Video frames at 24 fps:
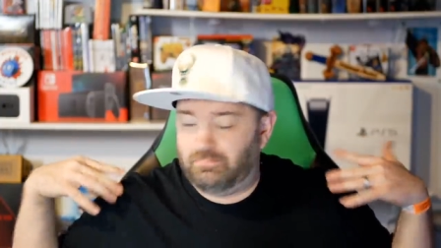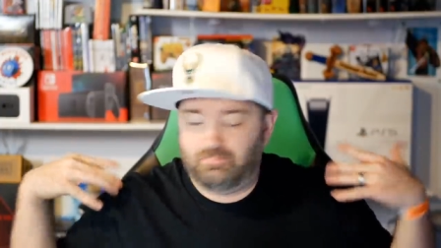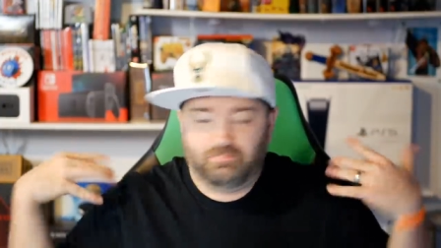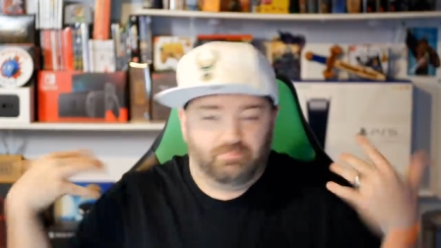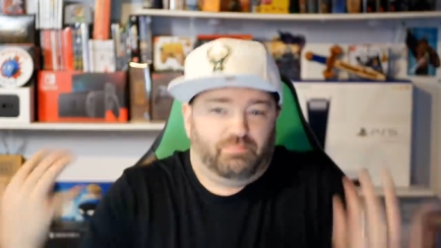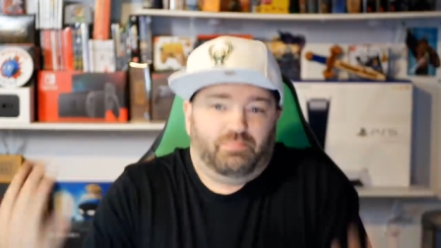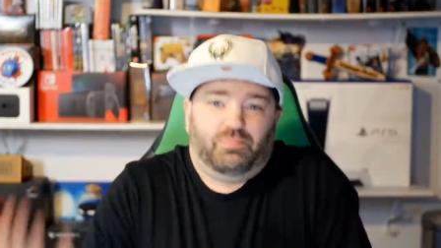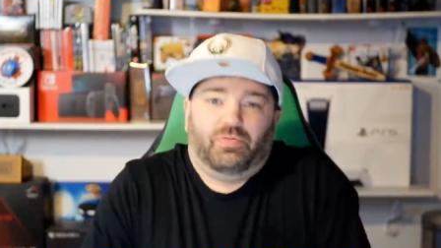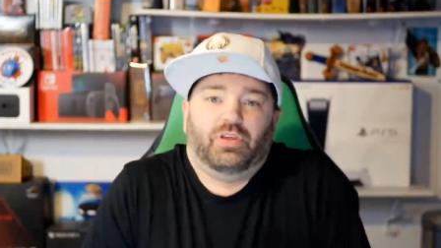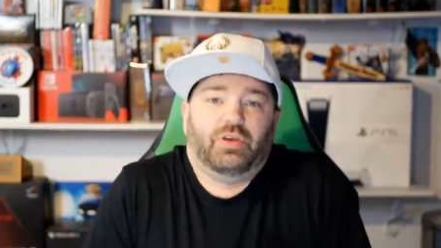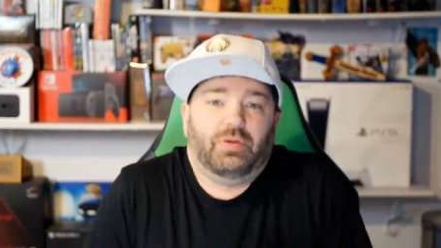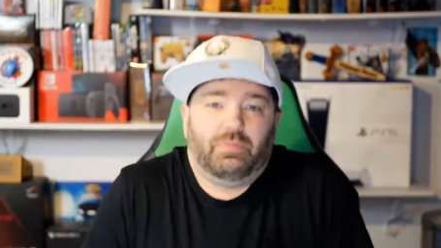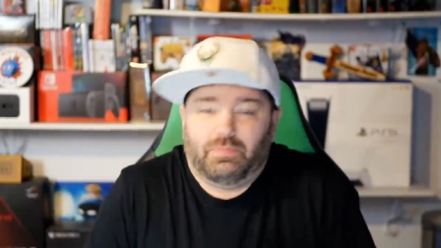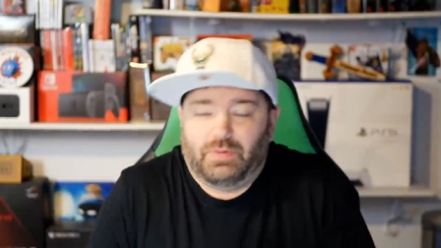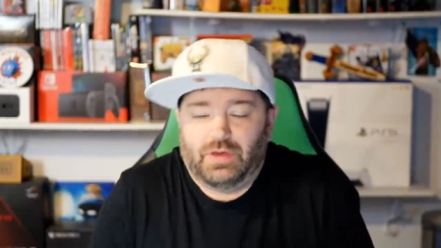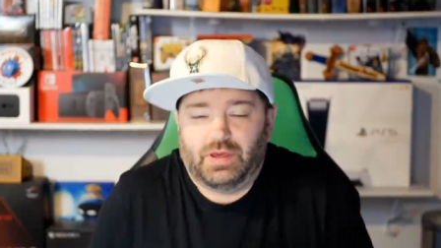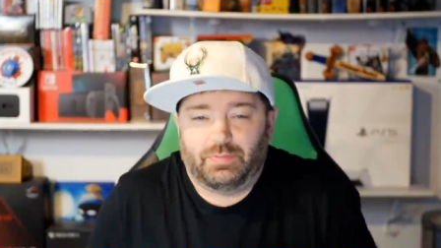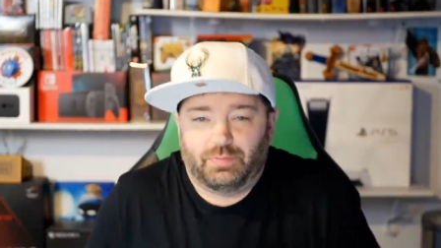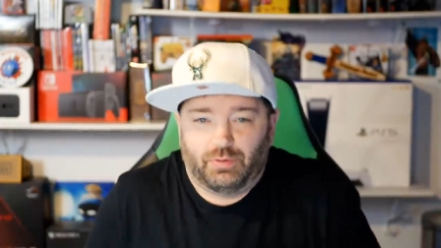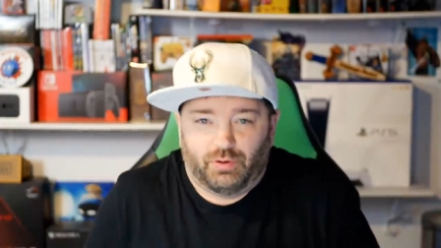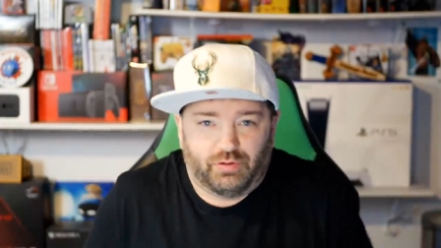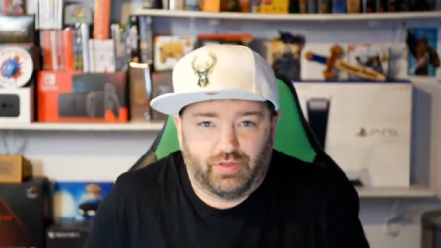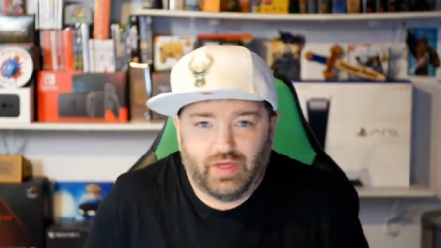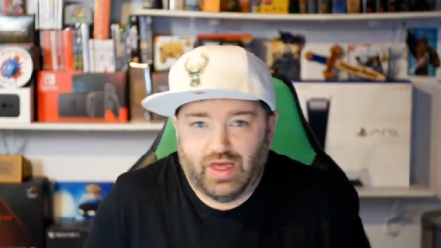the
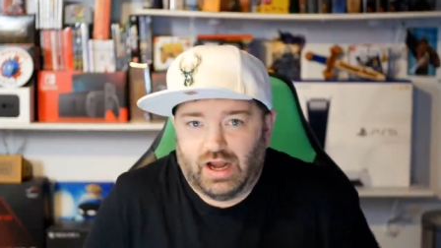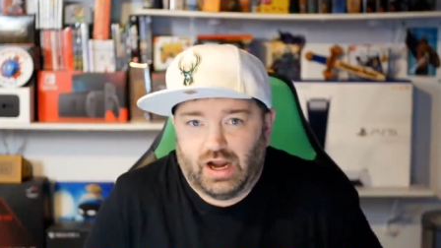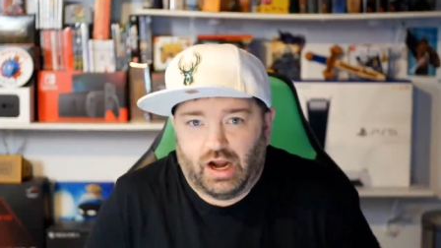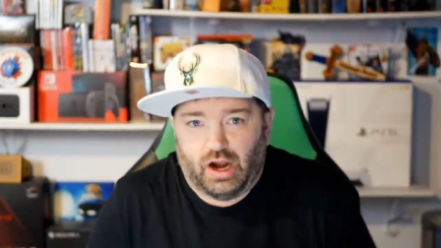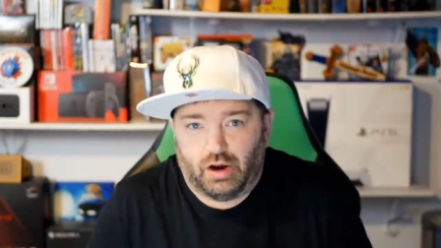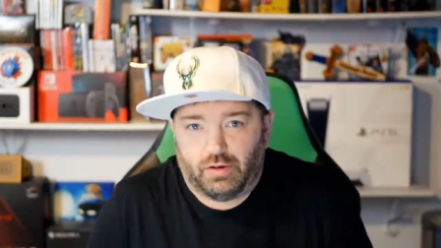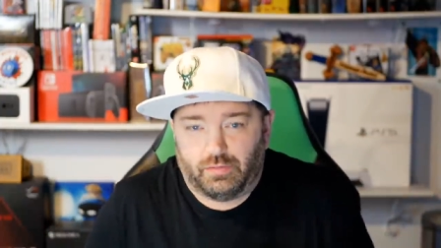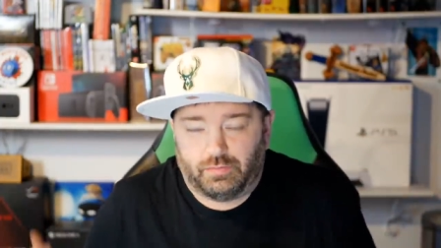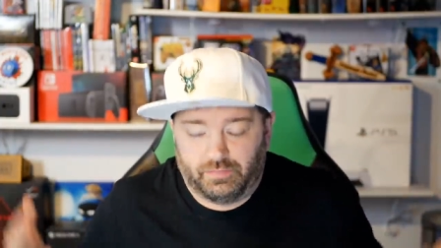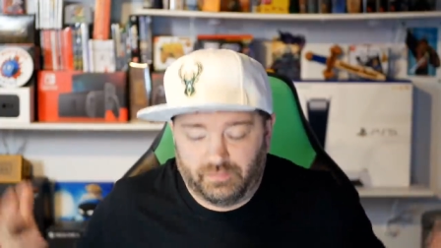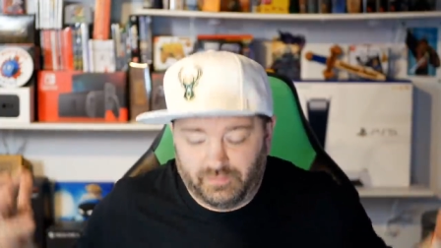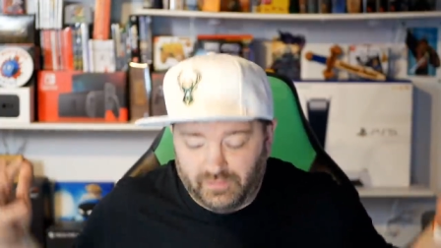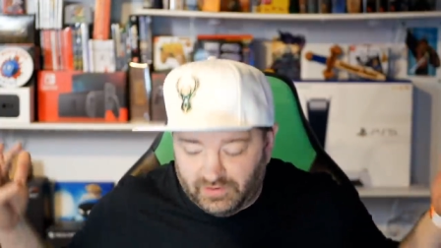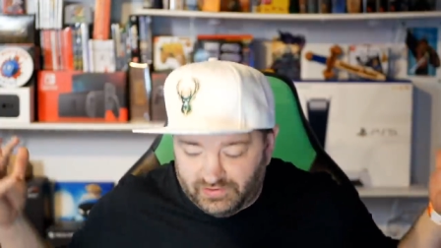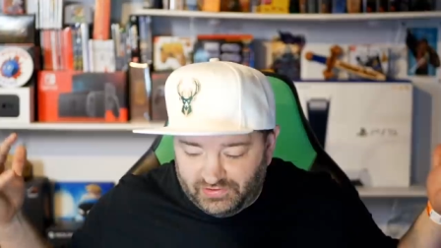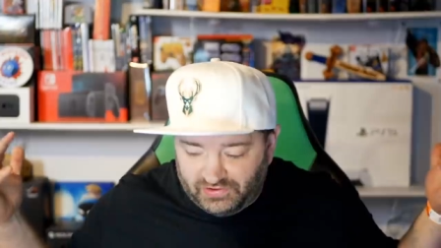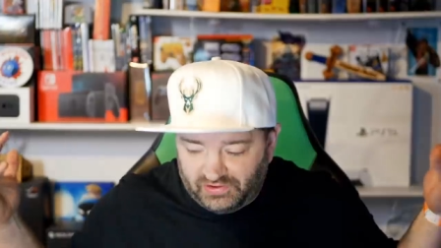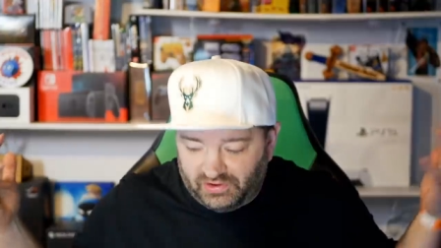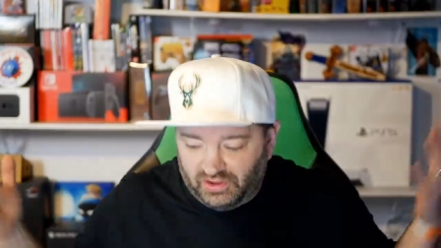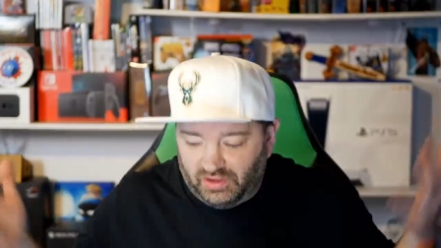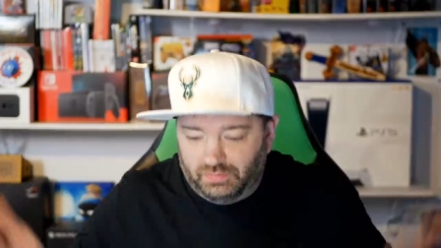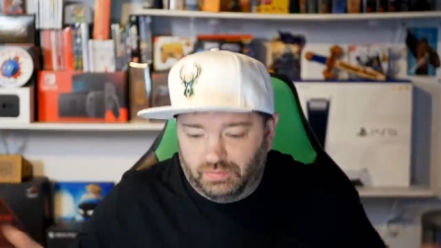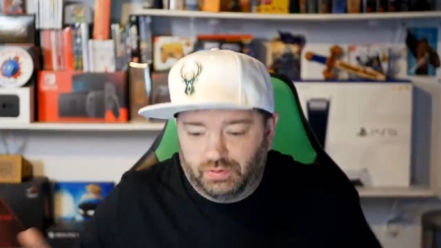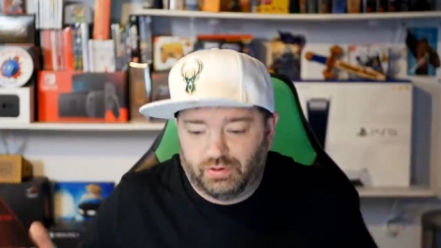people that are
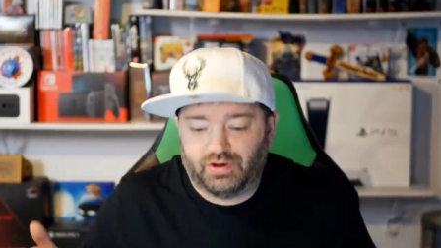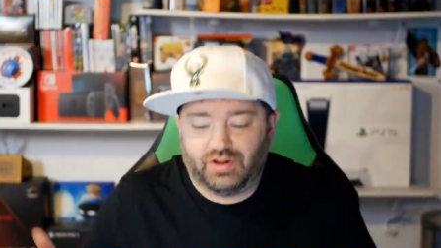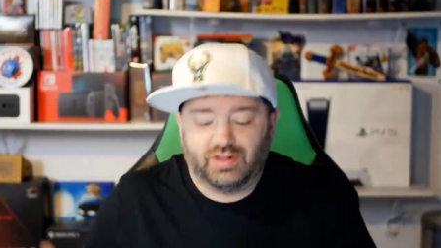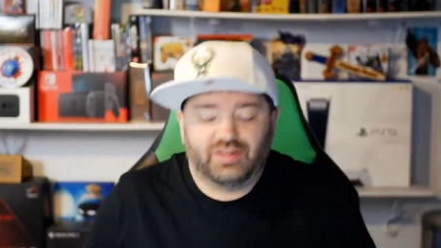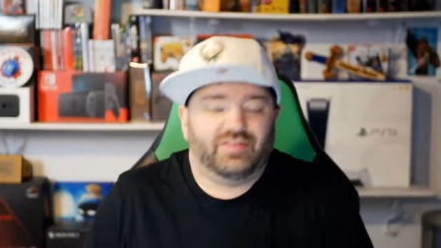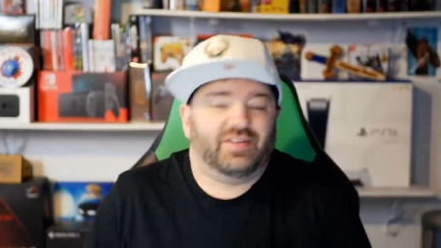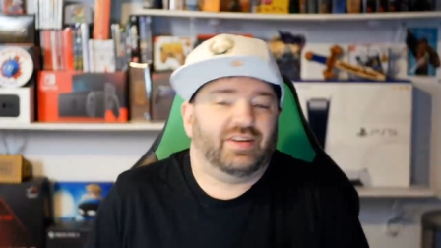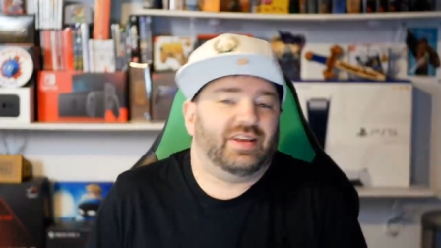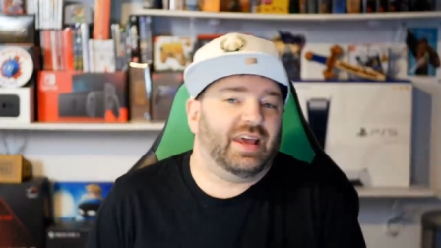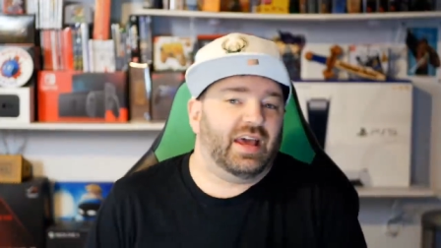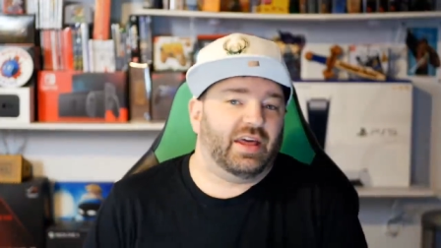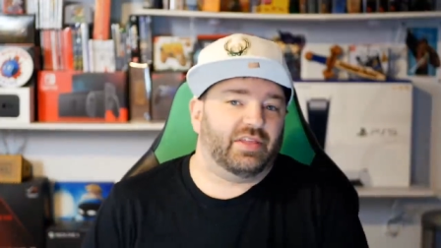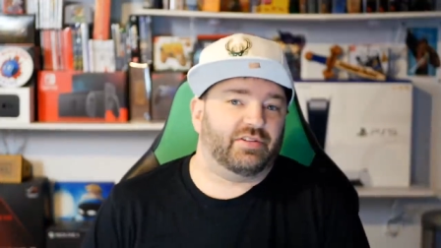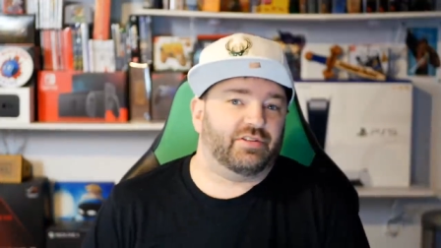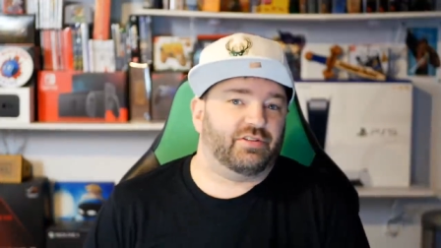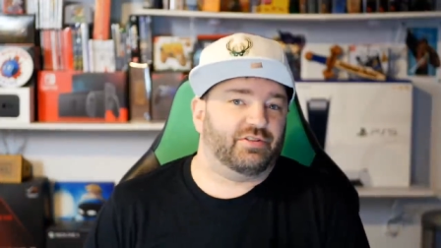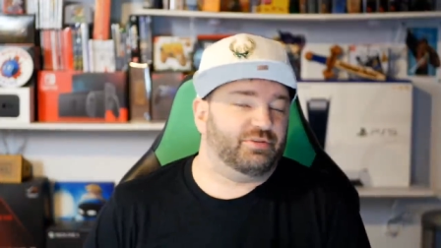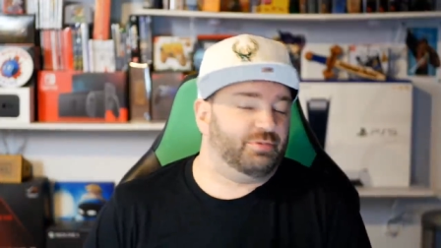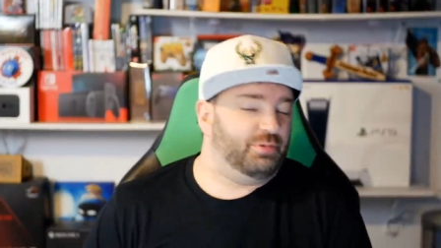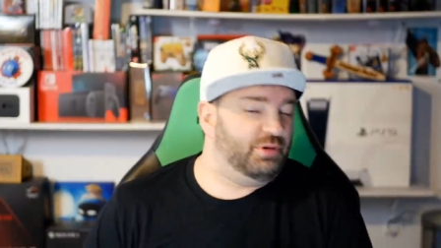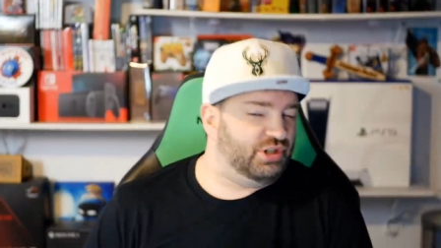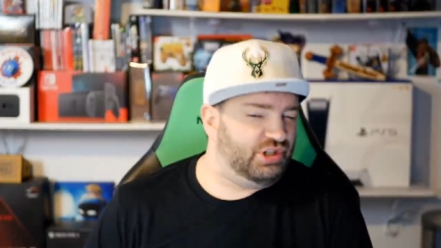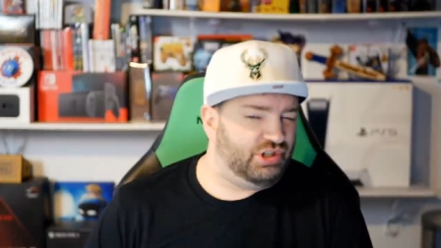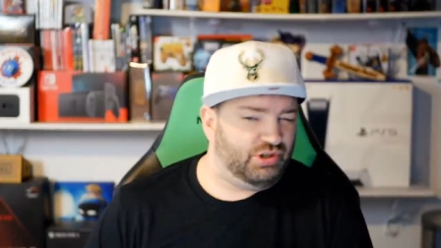physically putting together
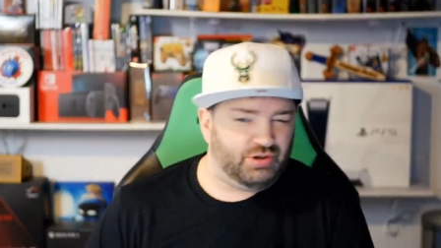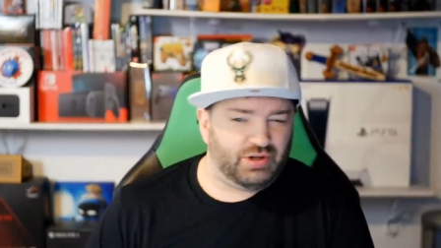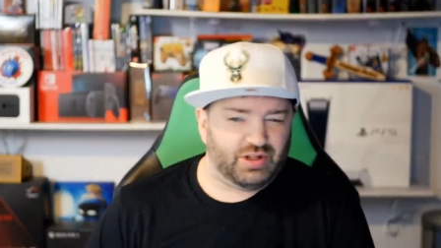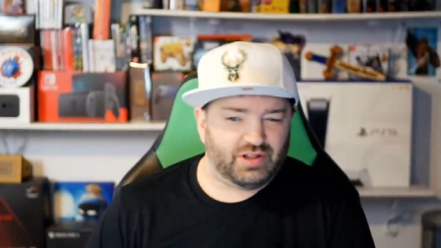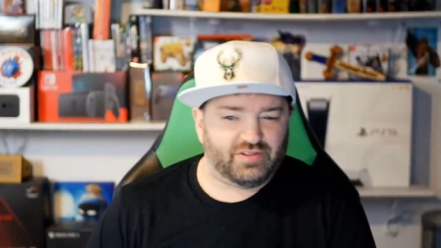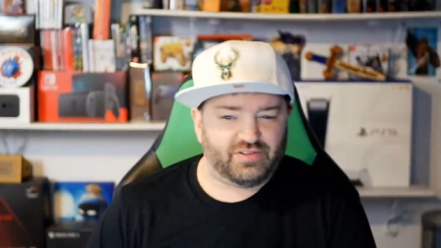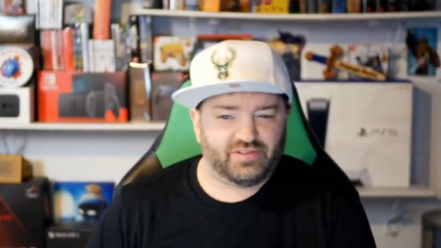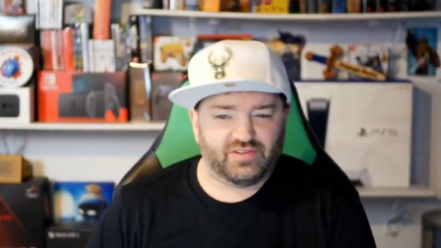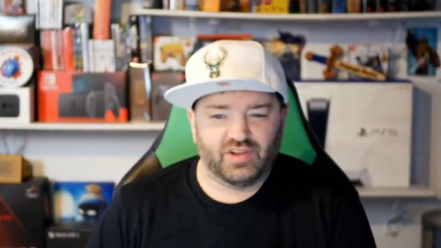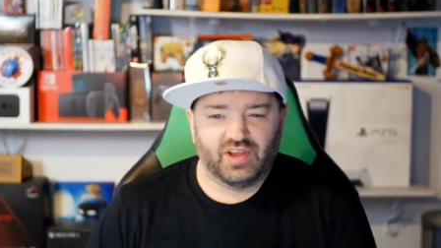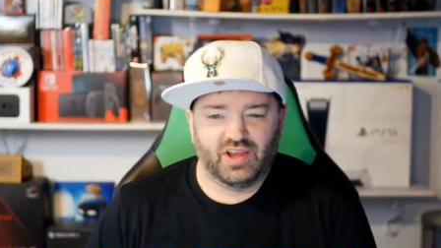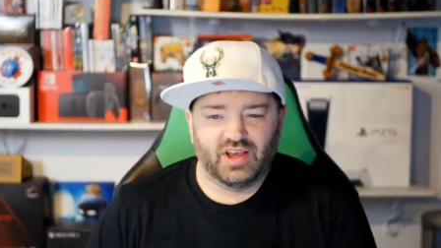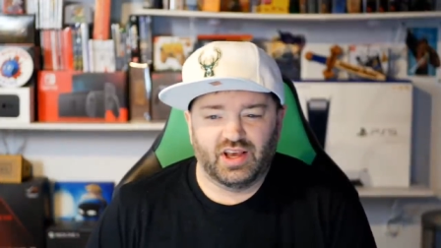Switch units.